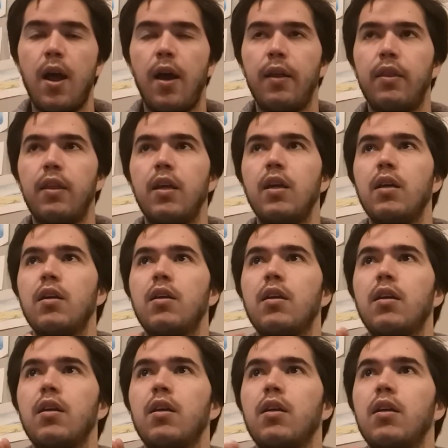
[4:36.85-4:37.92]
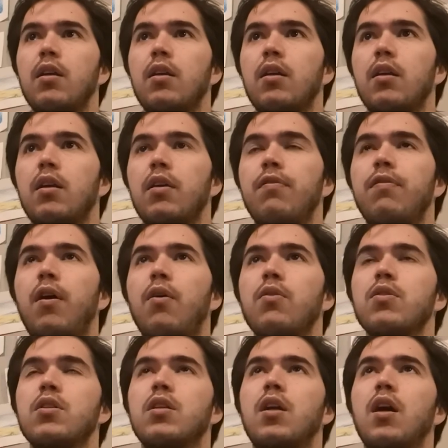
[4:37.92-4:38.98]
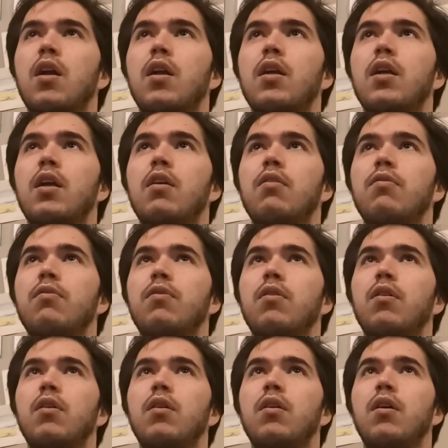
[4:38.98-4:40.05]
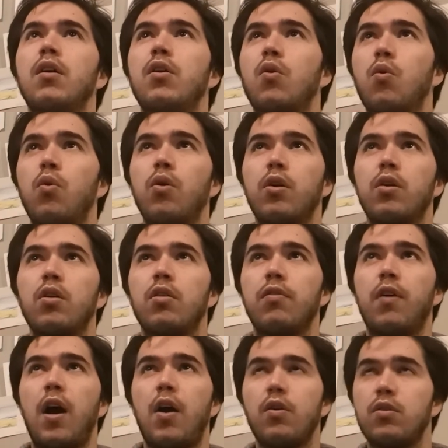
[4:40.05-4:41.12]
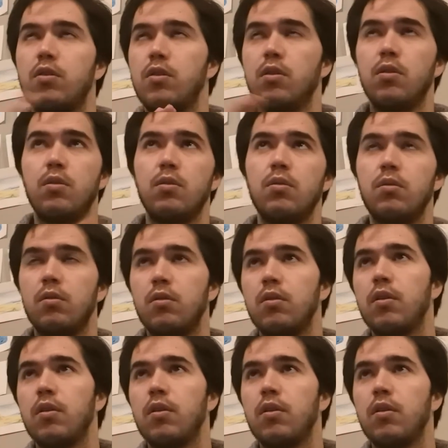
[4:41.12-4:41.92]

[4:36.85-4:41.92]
I think if I was gonna give an order of how to